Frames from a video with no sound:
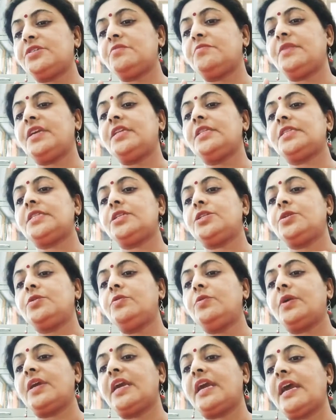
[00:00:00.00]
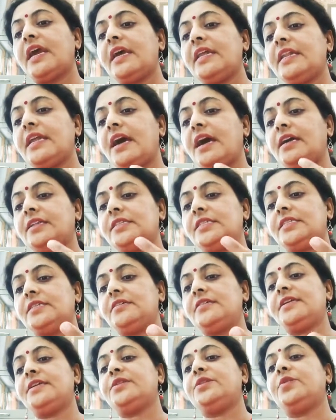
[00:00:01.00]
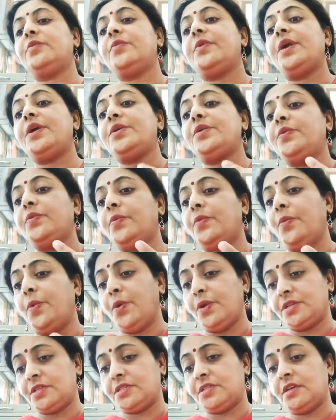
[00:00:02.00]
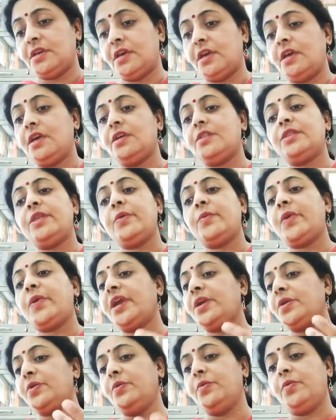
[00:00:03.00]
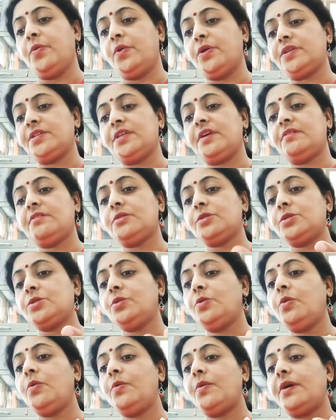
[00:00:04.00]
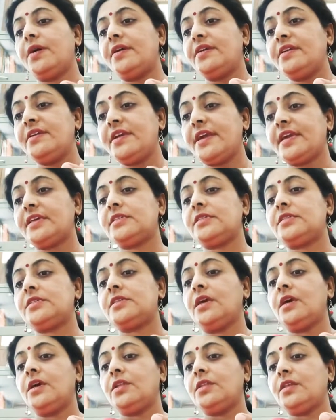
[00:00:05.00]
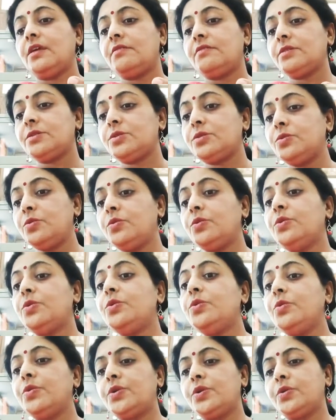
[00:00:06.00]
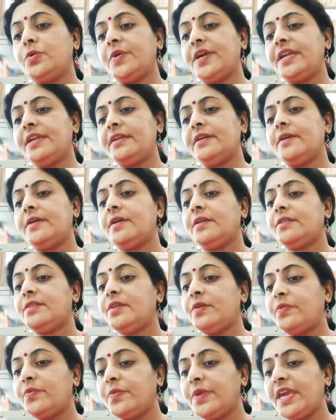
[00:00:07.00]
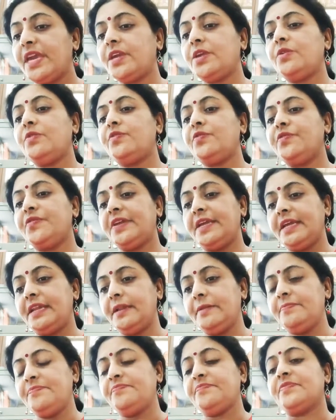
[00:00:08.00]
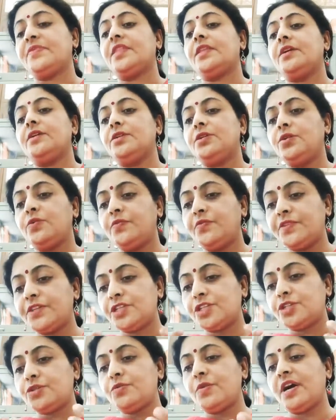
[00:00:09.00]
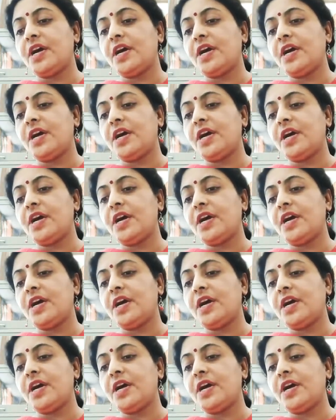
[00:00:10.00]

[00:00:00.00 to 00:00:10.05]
means that you can answer it the way you want. The way you want. There is no yes, there is no no to it. The way you feel, you wish to